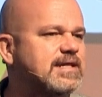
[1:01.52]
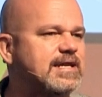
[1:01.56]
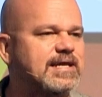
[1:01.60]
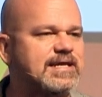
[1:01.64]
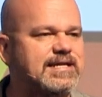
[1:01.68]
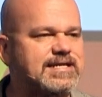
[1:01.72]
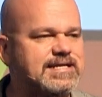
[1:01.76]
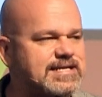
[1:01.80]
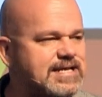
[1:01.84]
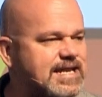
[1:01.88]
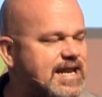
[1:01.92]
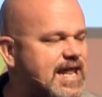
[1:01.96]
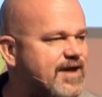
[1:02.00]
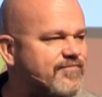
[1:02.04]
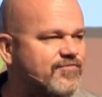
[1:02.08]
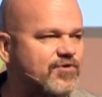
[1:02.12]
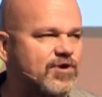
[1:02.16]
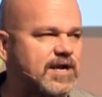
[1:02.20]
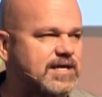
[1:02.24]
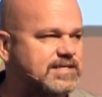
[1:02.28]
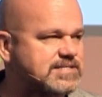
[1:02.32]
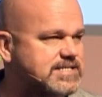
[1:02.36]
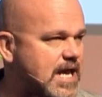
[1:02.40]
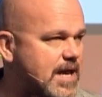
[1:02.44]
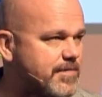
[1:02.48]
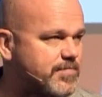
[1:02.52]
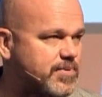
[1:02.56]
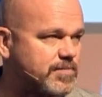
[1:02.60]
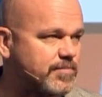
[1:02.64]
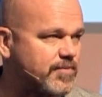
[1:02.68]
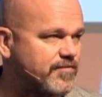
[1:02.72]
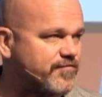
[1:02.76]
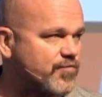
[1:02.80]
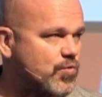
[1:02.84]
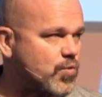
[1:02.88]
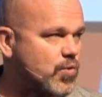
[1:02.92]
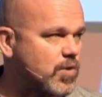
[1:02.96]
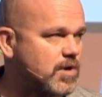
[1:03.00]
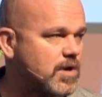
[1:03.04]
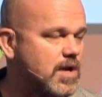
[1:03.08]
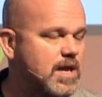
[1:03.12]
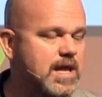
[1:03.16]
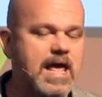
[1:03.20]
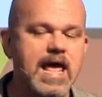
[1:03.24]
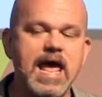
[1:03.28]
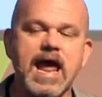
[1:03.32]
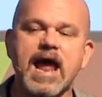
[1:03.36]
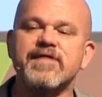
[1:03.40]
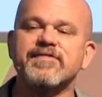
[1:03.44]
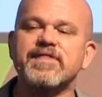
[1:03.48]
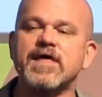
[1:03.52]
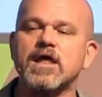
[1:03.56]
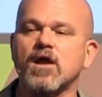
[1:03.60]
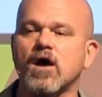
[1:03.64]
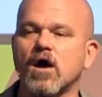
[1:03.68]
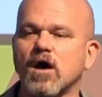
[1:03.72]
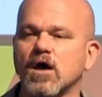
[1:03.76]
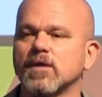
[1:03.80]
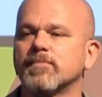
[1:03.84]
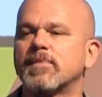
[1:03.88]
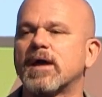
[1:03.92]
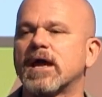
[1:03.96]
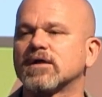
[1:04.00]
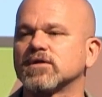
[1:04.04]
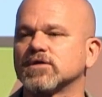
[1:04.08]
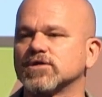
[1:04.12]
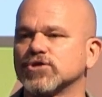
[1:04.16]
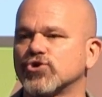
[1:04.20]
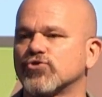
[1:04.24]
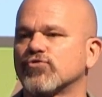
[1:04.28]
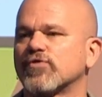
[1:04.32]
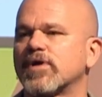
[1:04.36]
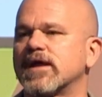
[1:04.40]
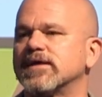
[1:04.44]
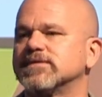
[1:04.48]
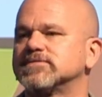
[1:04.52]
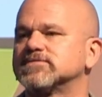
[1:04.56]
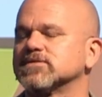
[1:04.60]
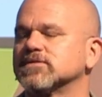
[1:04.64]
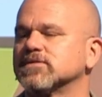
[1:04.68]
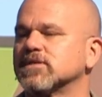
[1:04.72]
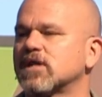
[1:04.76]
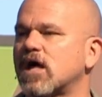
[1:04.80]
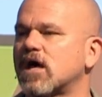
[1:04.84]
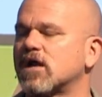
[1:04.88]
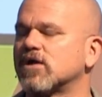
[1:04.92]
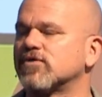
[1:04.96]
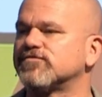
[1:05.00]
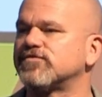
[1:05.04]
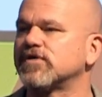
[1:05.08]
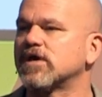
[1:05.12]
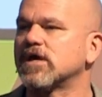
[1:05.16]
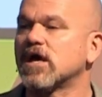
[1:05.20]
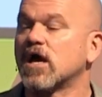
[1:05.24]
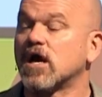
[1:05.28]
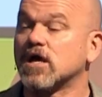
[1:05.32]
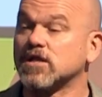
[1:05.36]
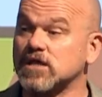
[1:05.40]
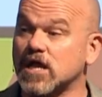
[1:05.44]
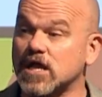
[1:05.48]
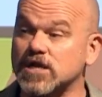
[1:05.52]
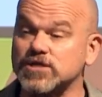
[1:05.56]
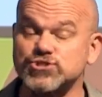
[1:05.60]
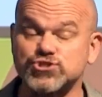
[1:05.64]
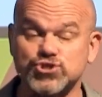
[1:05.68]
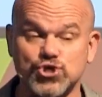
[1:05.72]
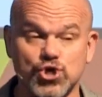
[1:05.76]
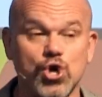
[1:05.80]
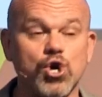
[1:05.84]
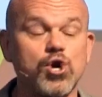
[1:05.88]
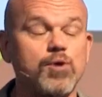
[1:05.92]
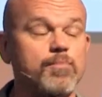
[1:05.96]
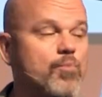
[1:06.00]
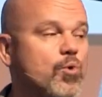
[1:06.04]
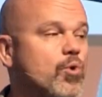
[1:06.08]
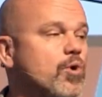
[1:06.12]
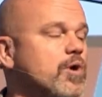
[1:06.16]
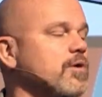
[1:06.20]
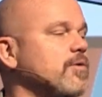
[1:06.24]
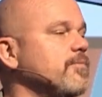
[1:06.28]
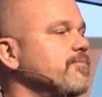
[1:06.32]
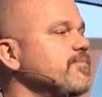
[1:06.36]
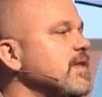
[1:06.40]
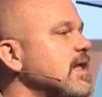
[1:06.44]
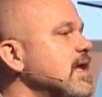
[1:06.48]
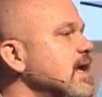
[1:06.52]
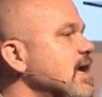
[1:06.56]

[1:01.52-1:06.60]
that it never has happened before, and that automatically creates a lot of turmoil.